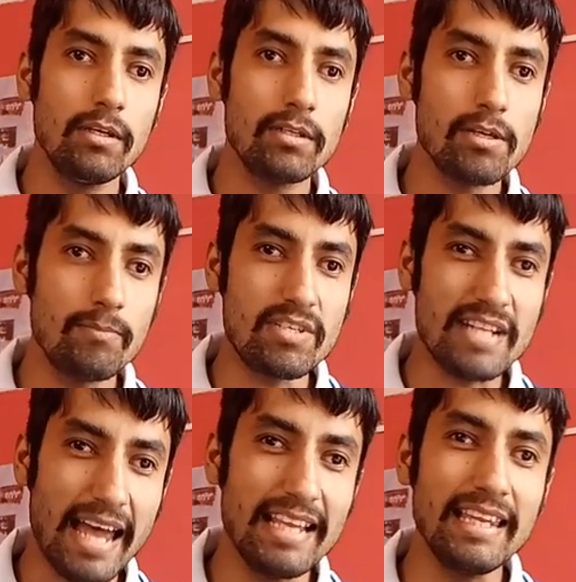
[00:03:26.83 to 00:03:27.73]
some
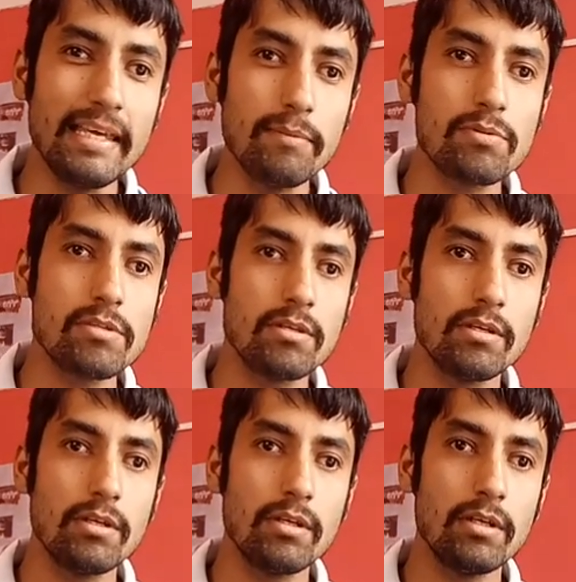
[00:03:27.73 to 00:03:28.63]
dry leaves.
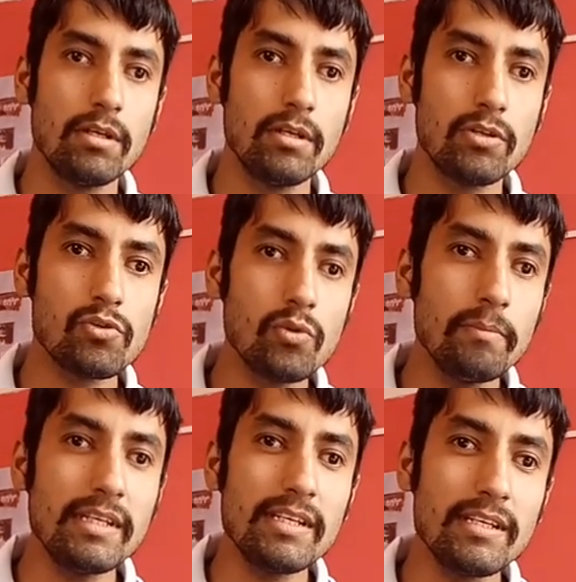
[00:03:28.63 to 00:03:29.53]
So
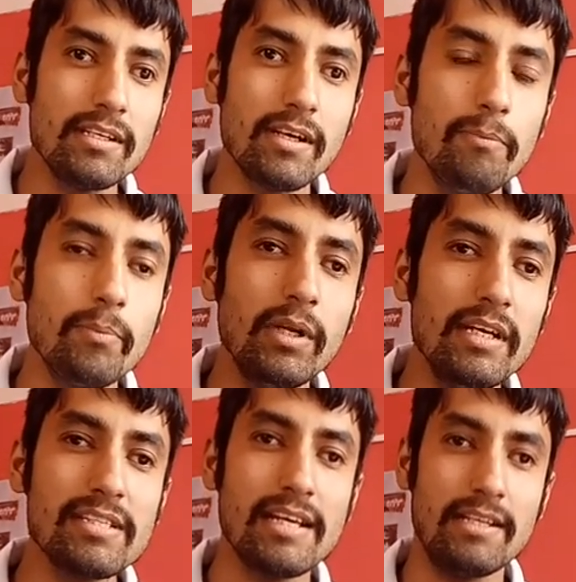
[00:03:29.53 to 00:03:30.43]
many
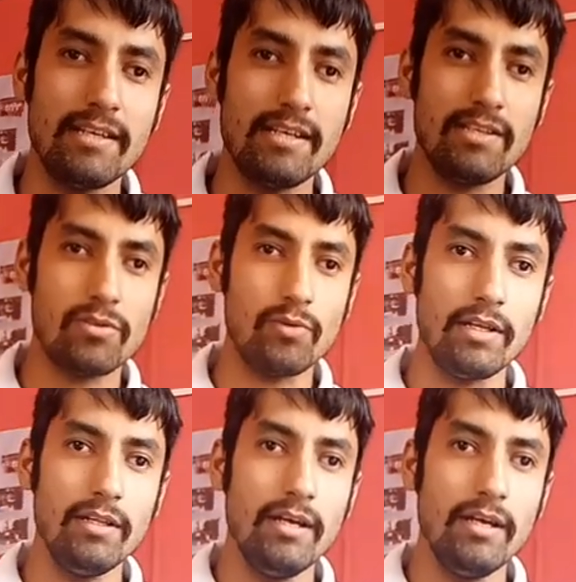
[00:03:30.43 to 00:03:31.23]
components are there in soil.